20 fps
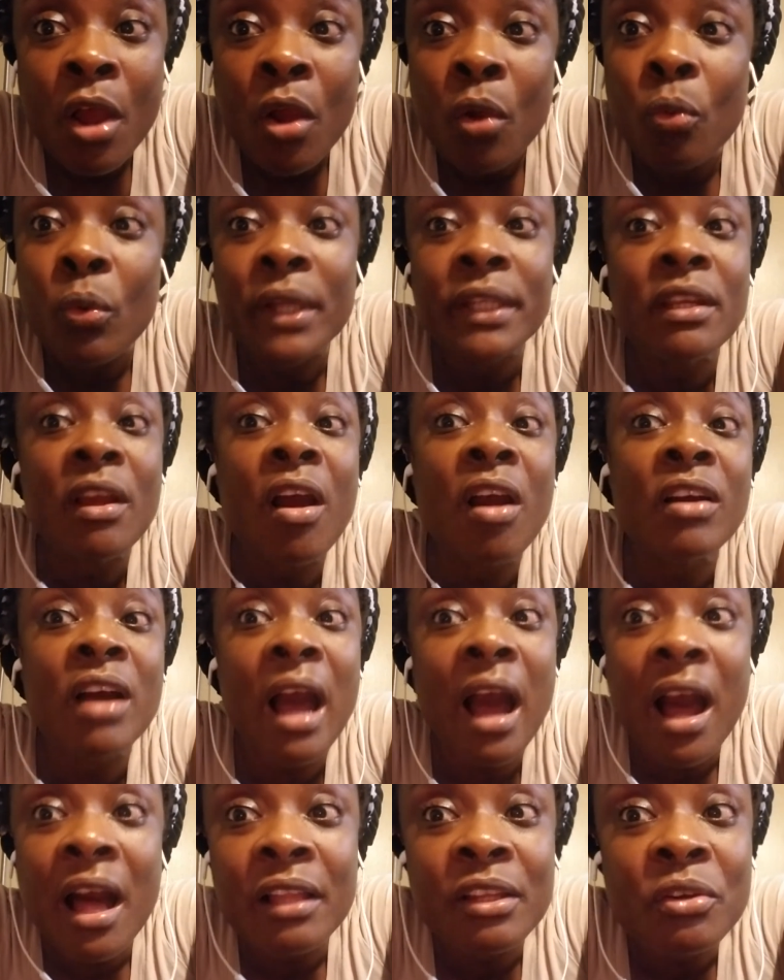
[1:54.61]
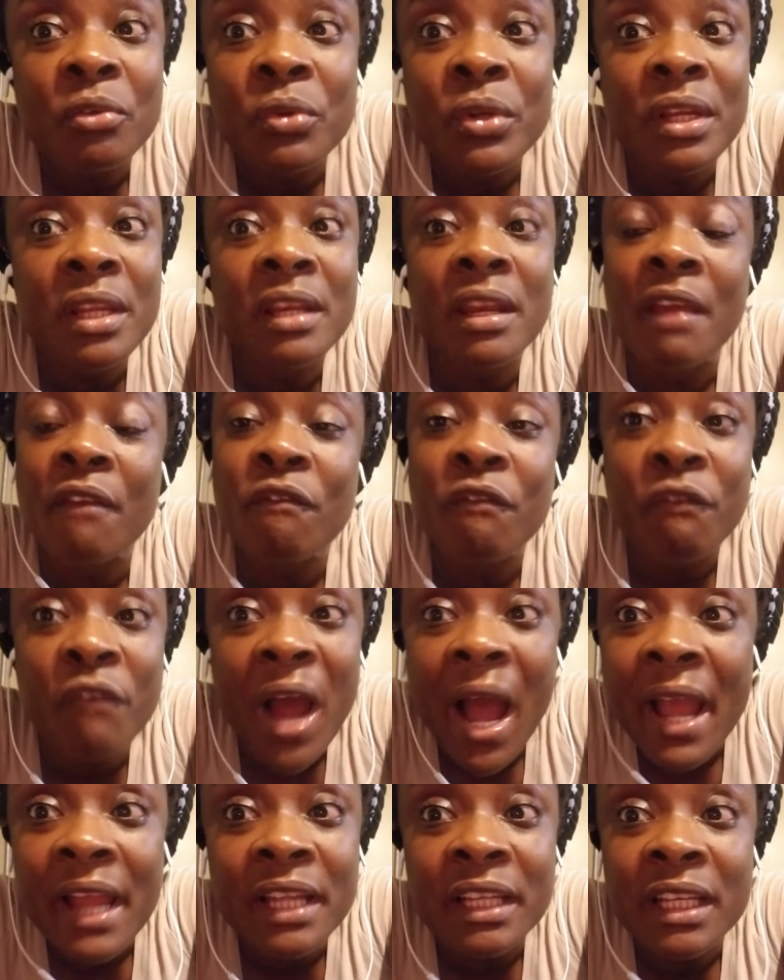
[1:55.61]
When y'all hollering and
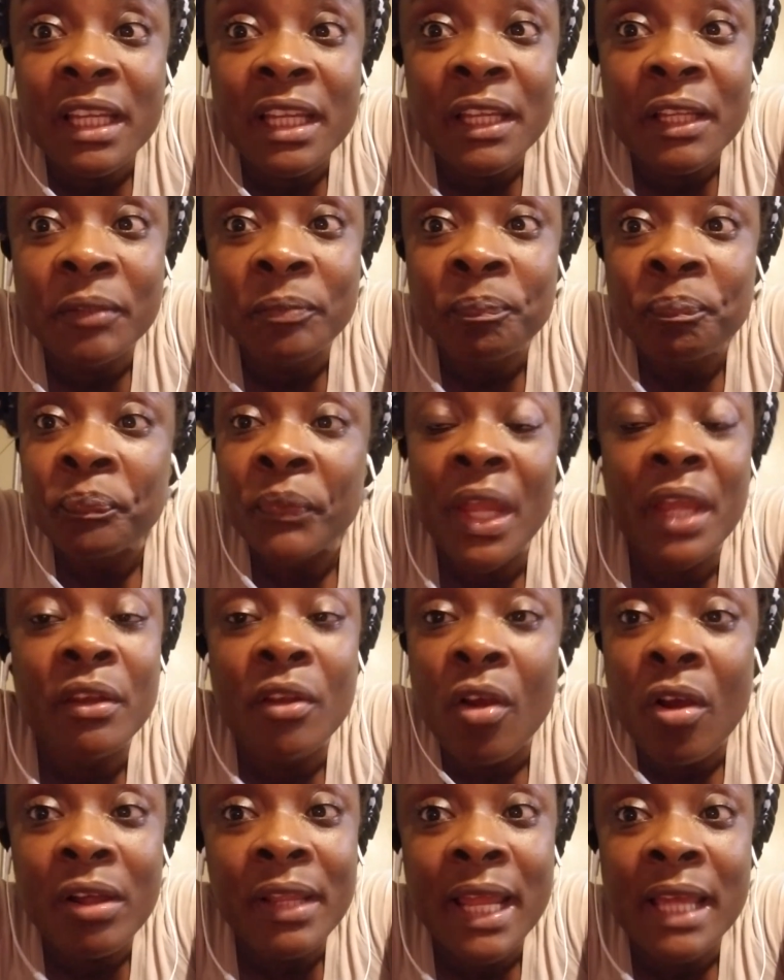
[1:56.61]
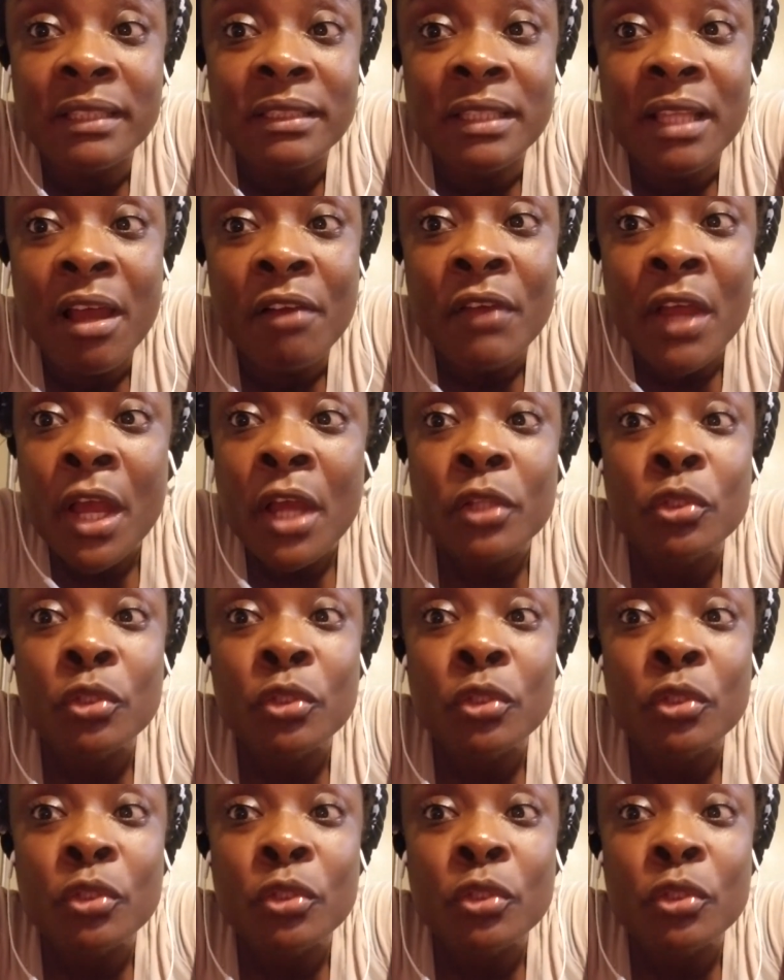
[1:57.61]
fighting and all that stuff,